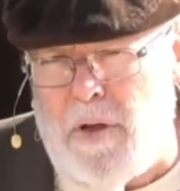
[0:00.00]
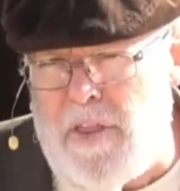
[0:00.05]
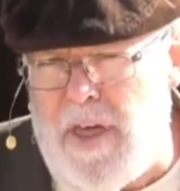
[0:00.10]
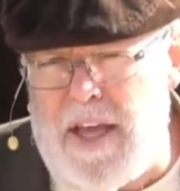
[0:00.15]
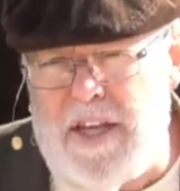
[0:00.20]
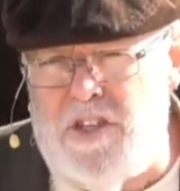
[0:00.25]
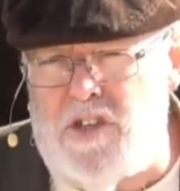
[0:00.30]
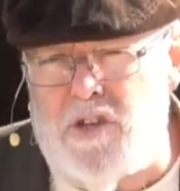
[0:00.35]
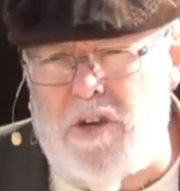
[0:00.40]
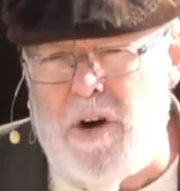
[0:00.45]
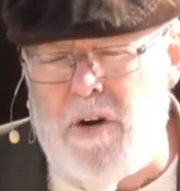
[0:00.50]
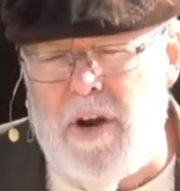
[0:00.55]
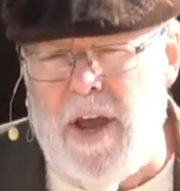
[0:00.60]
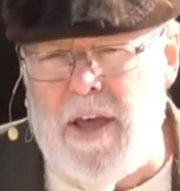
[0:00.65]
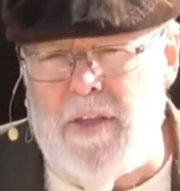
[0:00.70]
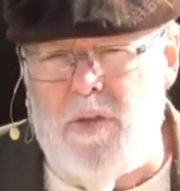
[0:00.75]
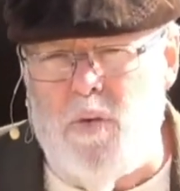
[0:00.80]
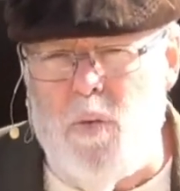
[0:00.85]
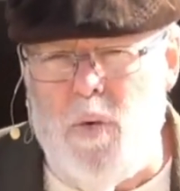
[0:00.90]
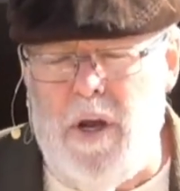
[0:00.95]
That's thrown
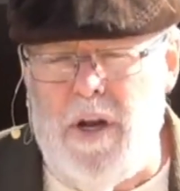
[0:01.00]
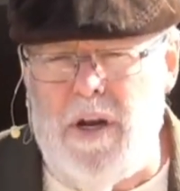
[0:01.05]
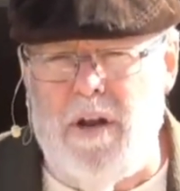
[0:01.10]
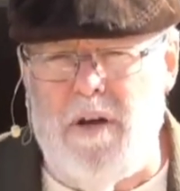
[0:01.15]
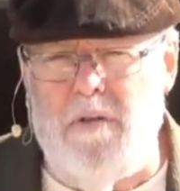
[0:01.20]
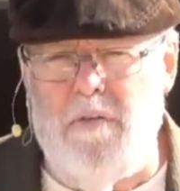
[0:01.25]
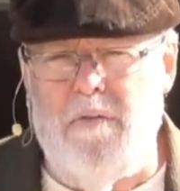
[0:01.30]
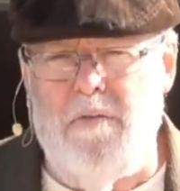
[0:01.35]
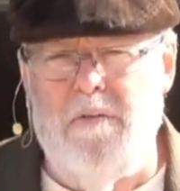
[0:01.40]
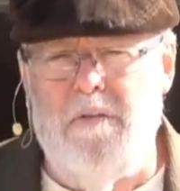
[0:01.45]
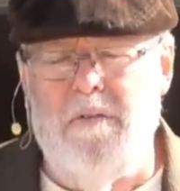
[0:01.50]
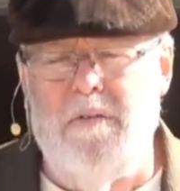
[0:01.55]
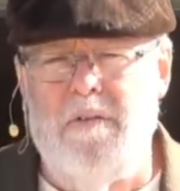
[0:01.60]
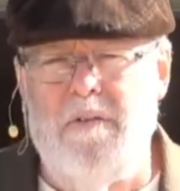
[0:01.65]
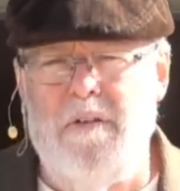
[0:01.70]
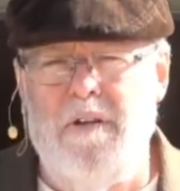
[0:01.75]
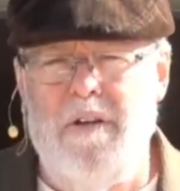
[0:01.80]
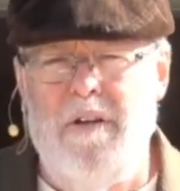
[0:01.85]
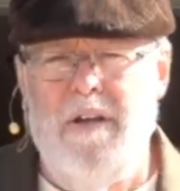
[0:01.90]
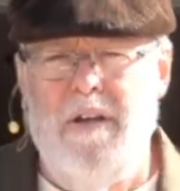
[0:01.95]
out the window.
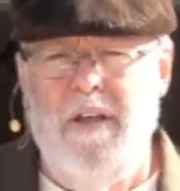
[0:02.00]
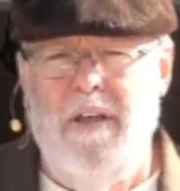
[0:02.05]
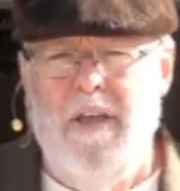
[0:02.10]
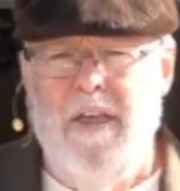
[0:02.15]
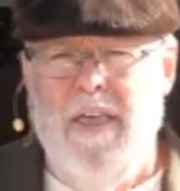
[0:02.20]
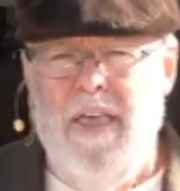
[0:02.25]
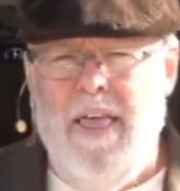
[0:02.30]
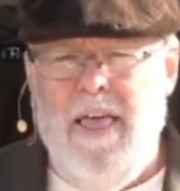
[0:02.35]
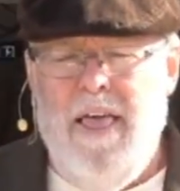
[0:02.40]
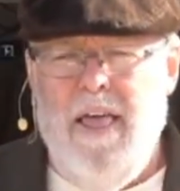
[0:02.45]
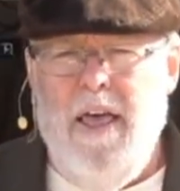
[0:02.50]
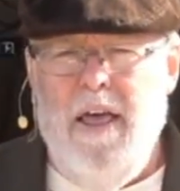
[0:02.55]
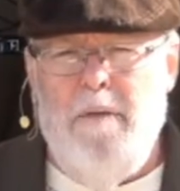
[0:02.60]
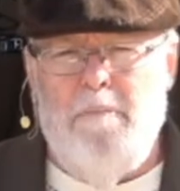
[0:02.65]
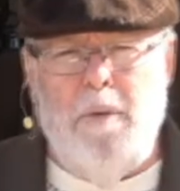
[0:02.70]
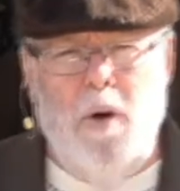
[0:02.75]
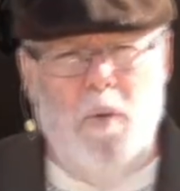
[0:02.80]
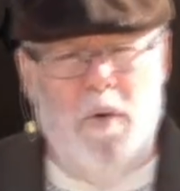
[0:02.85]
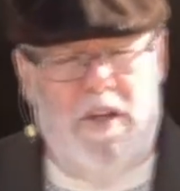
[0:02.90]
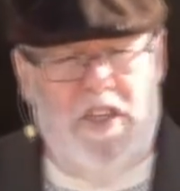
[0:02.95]

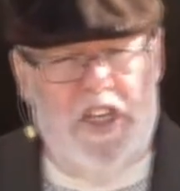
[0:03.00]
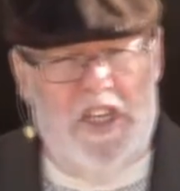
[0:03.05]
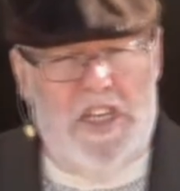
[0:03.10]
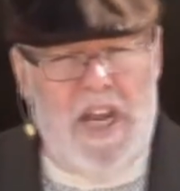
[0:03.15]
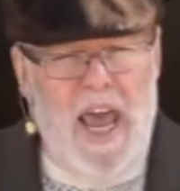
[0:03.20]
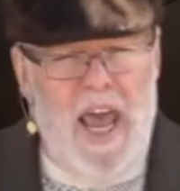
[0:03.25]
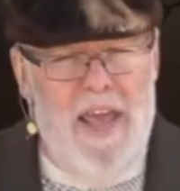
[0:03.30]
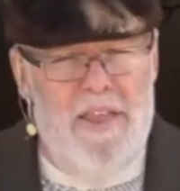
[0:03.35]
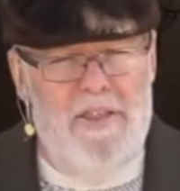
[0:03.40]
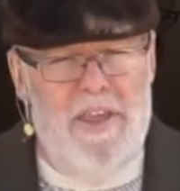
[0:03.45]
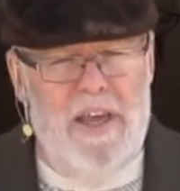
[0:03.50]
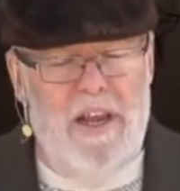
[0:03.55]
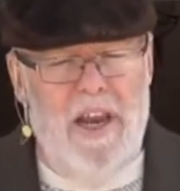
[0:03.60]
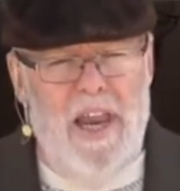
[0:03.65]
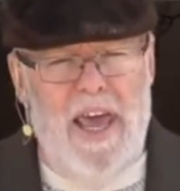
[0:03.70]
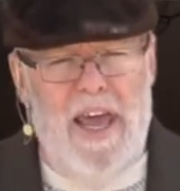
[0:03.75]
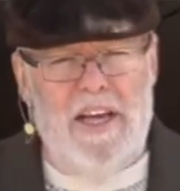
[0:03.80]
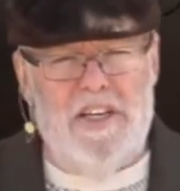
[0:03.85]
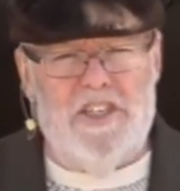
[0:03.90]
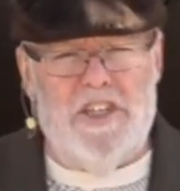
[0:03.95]
But we just had the
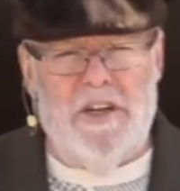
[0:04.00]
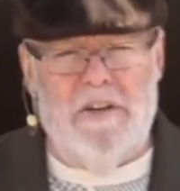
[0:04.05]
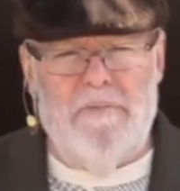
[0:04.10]
election.